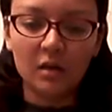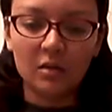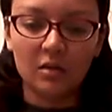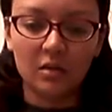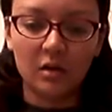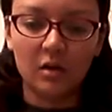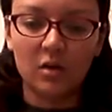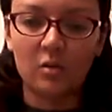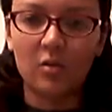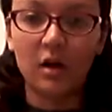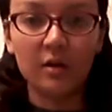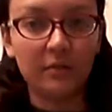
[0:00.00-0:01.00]

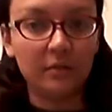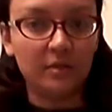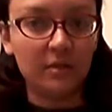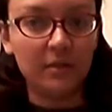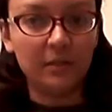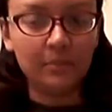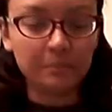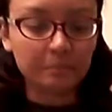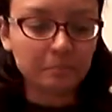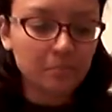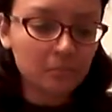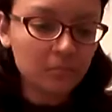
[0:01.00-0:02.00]
So, obviously,
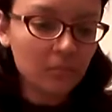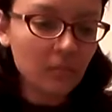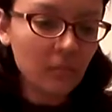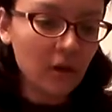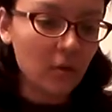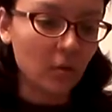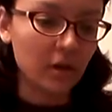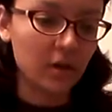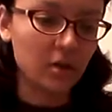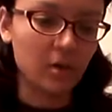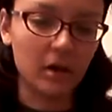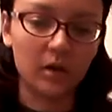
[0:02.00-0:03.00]
what
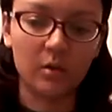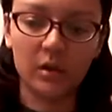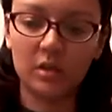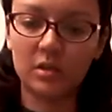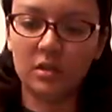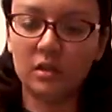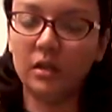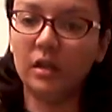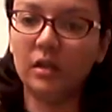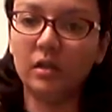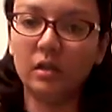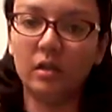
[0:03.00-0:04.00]
you are going to
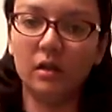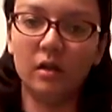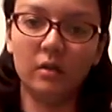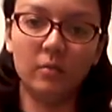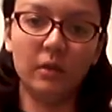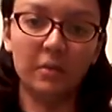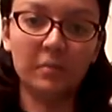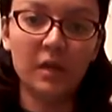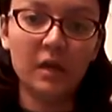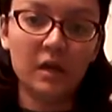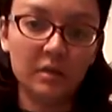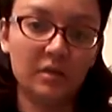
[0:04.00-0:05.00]
need, well,
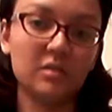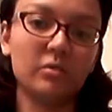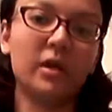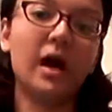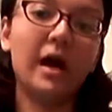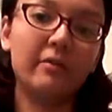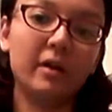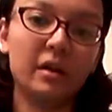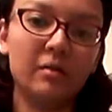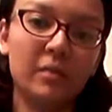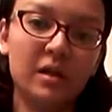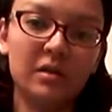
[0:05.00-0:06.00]
these are what I
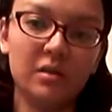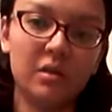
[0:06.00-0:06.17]
recommend.